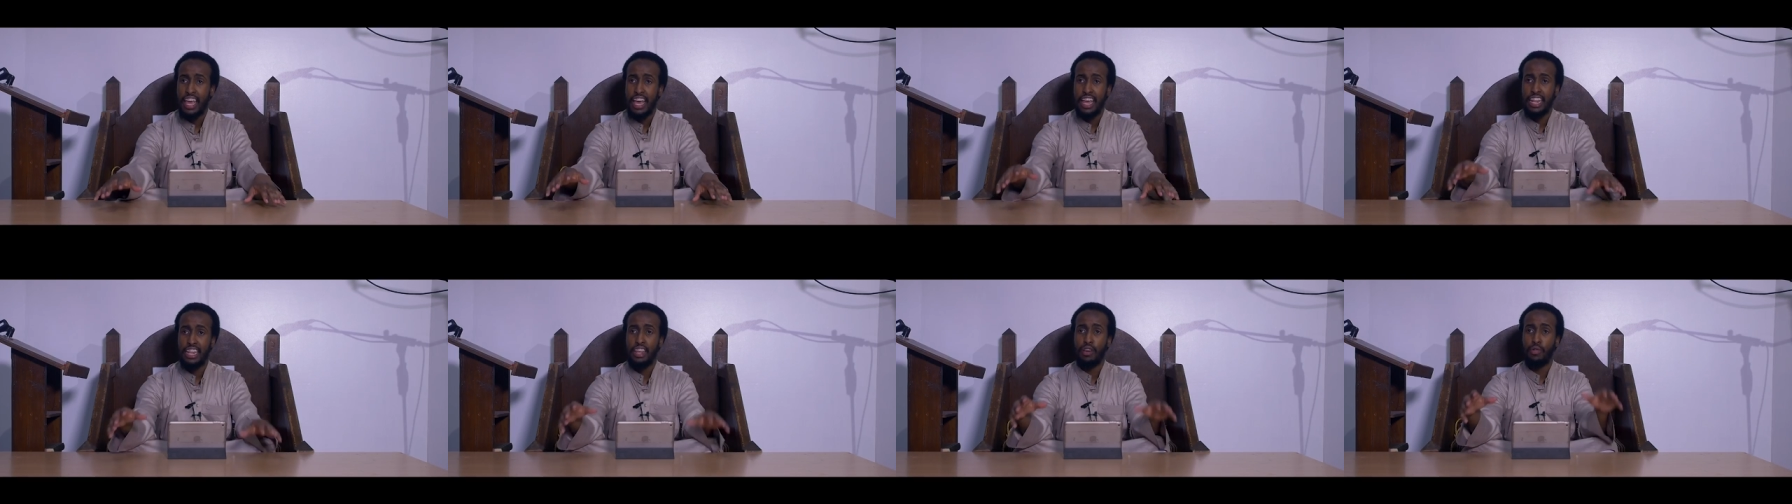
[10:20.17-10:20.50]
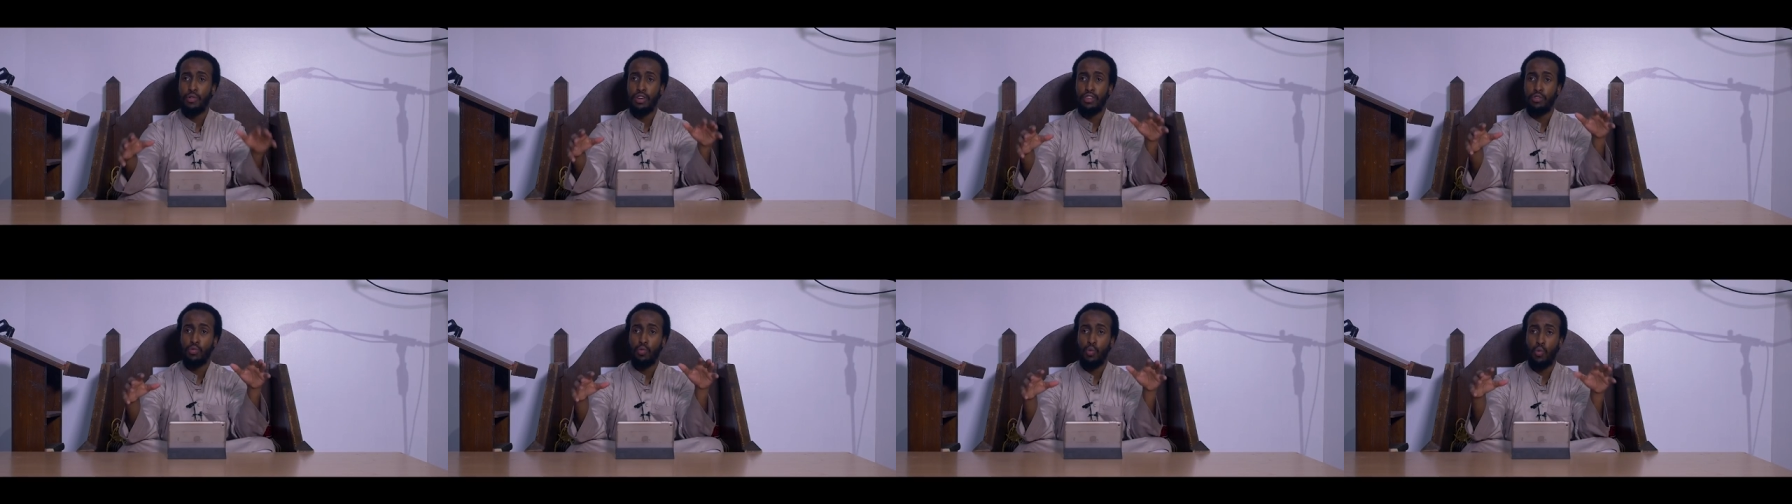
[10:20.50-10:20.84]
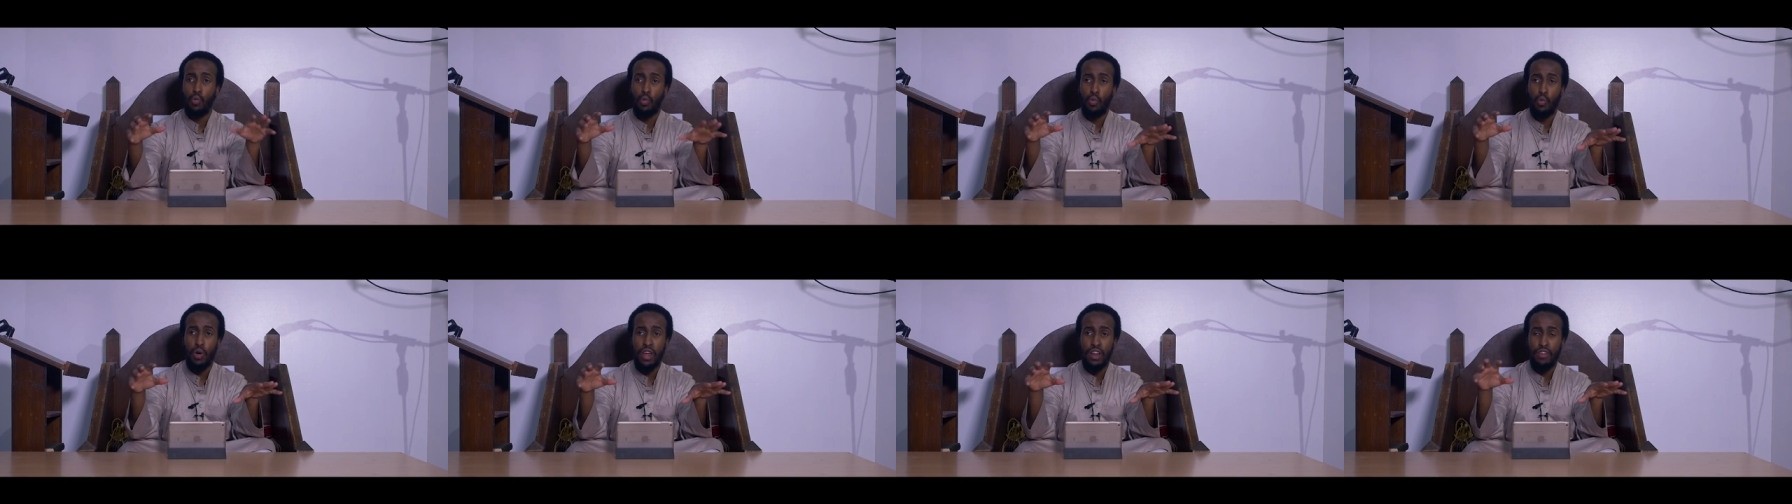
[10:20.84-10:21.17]
And there was
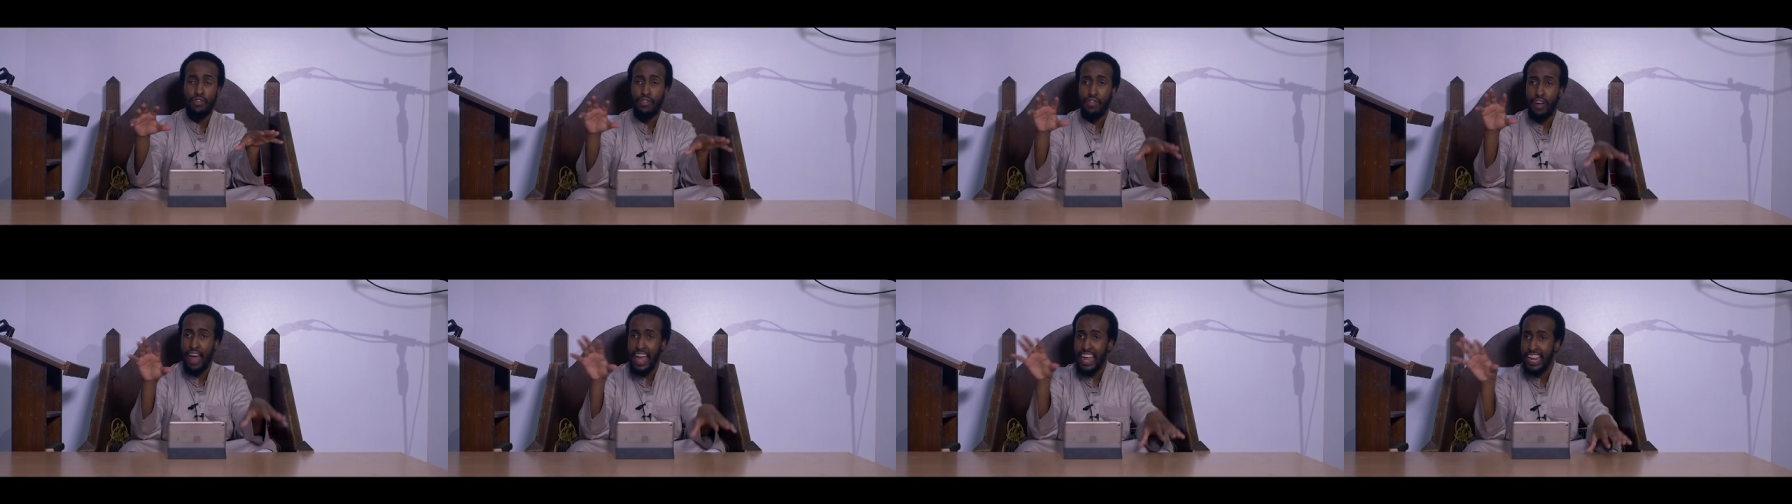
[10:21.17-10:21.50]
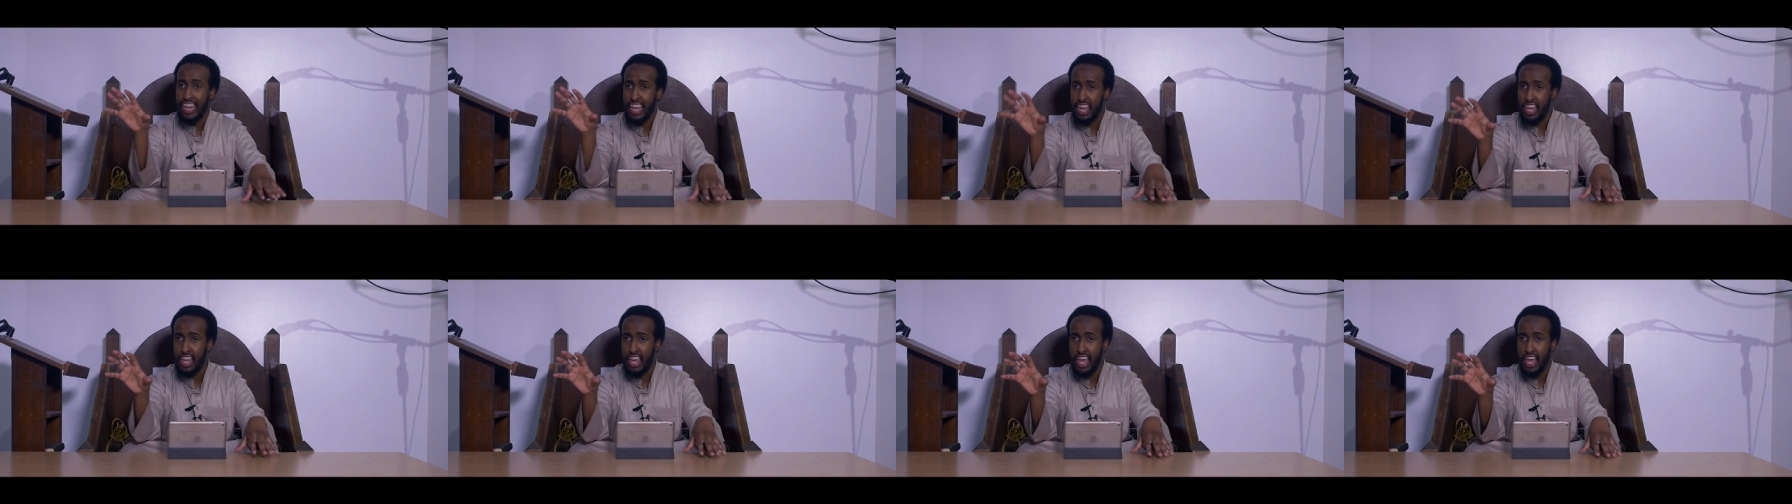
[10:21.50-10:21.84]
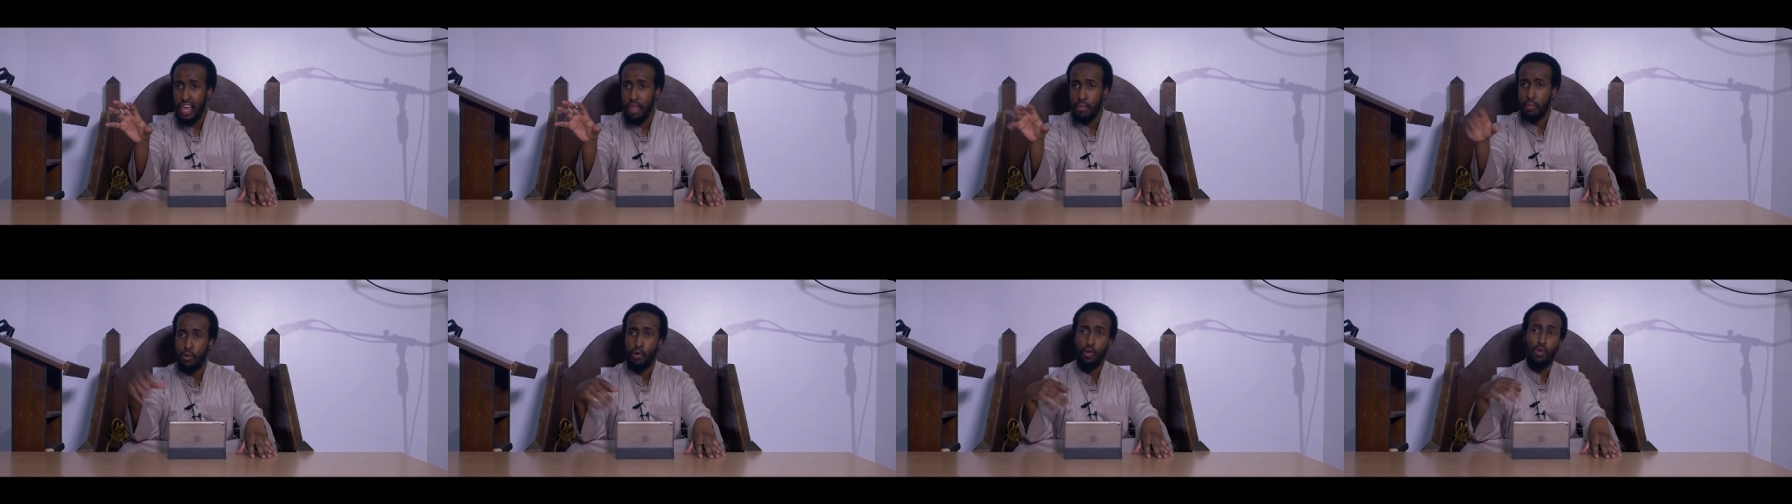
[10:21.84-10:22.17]
when Friday
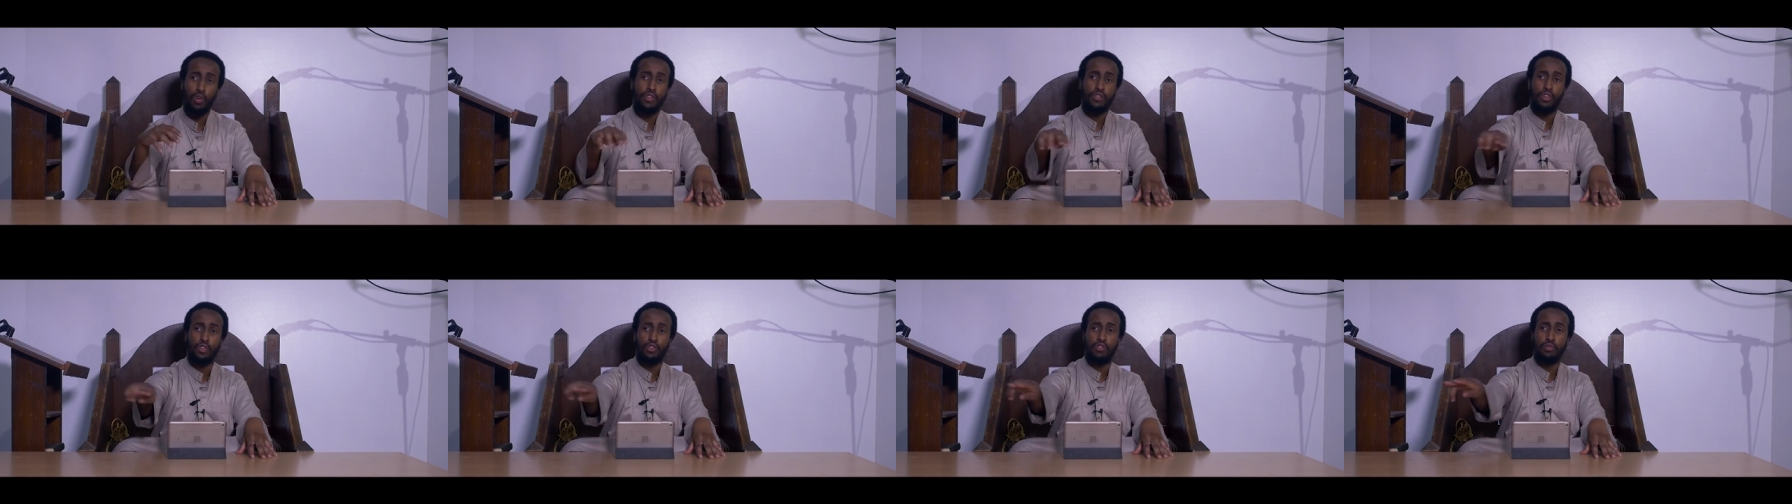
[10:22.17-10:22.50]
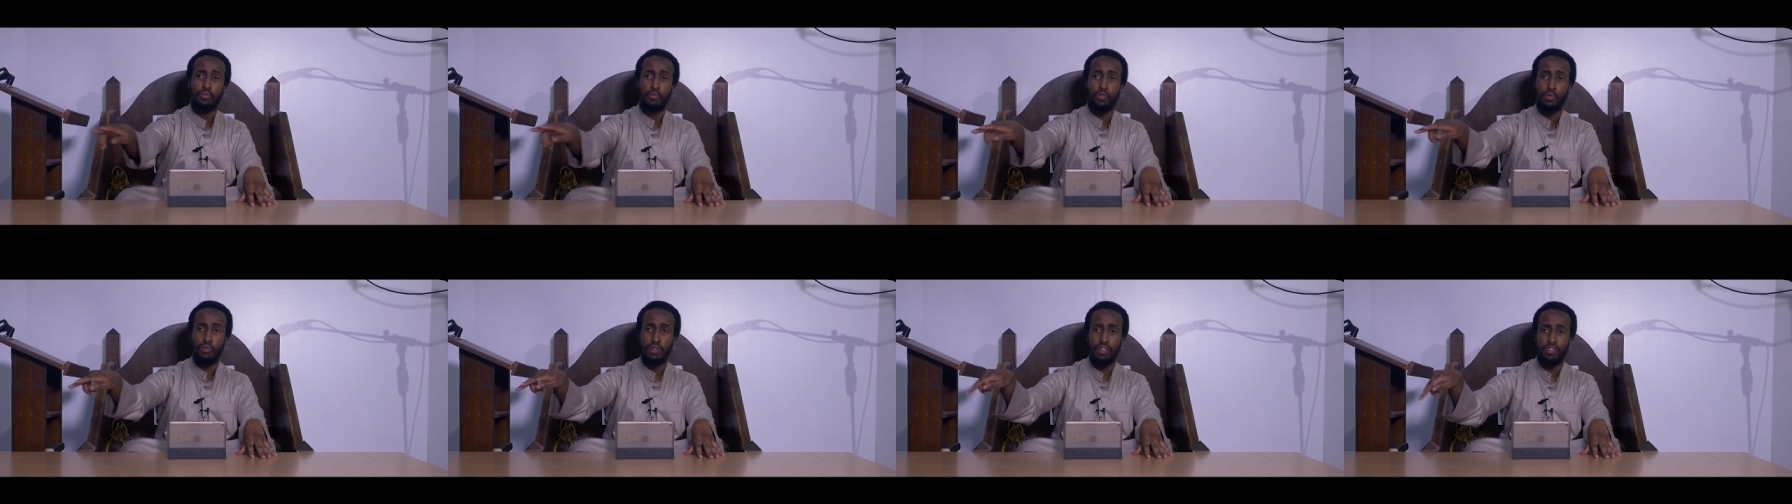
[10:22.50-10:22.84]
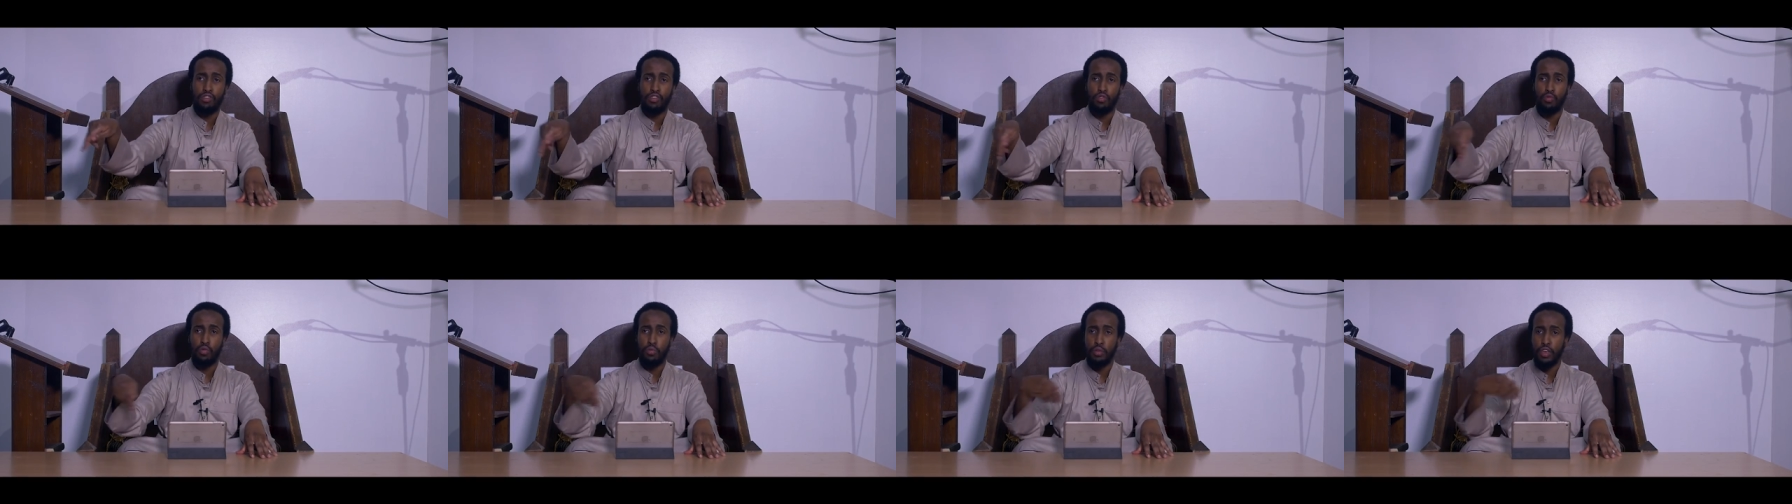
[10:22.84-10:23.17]
came, all of those small
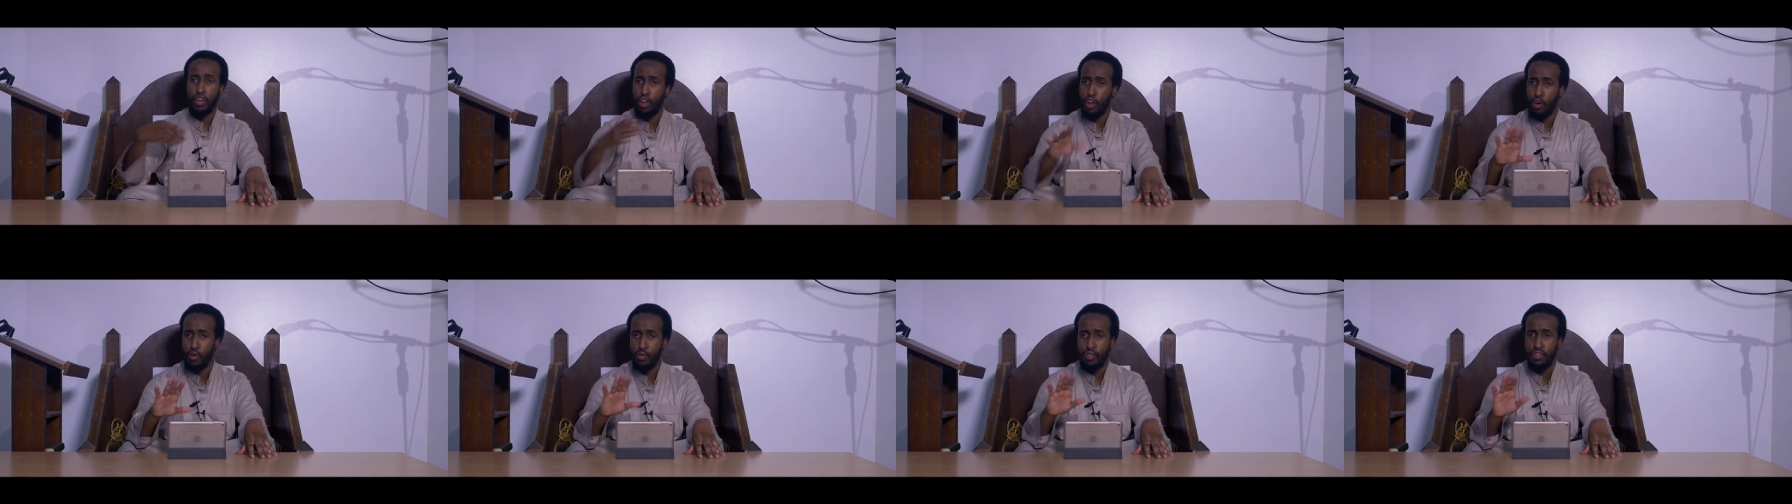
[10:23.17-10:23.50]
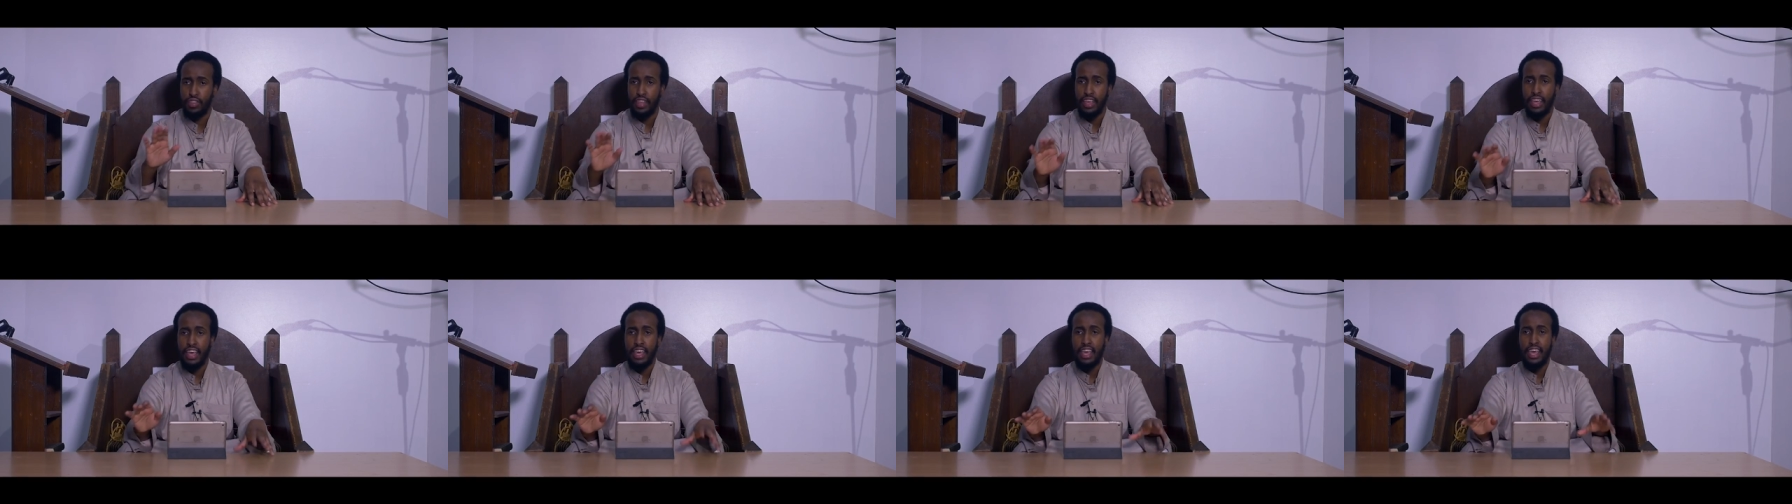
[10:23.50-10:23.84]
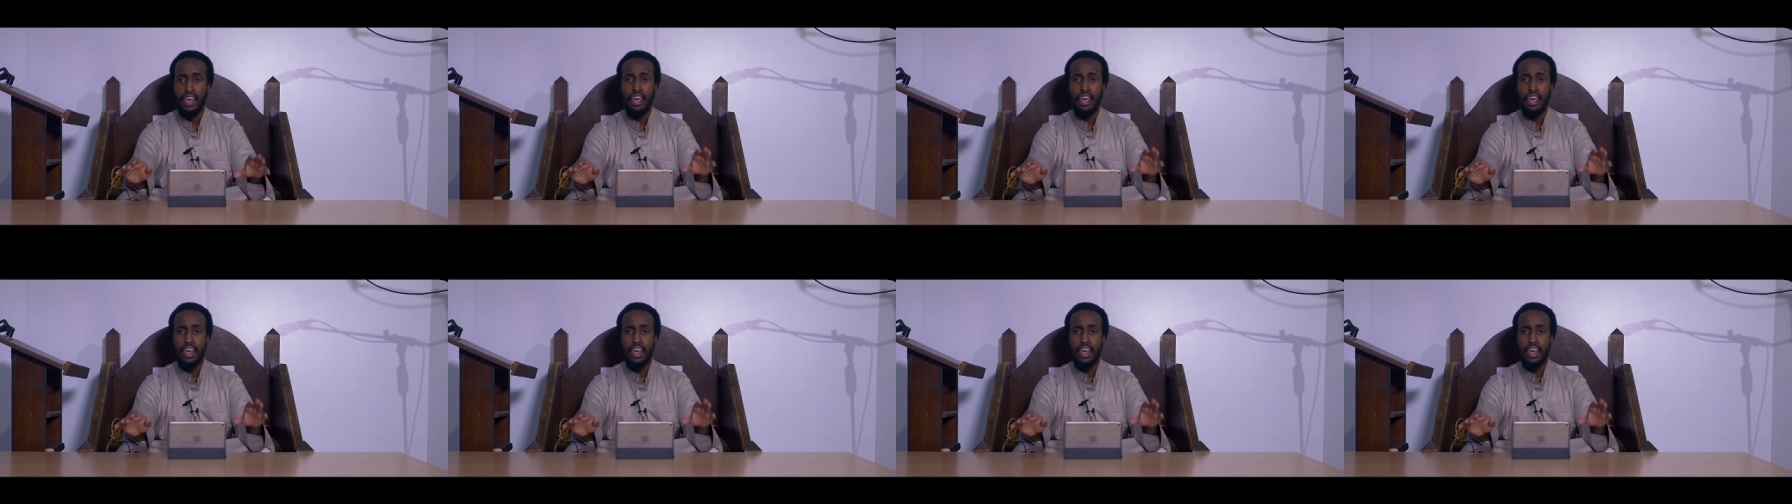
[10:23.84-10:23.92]
masjids would be closed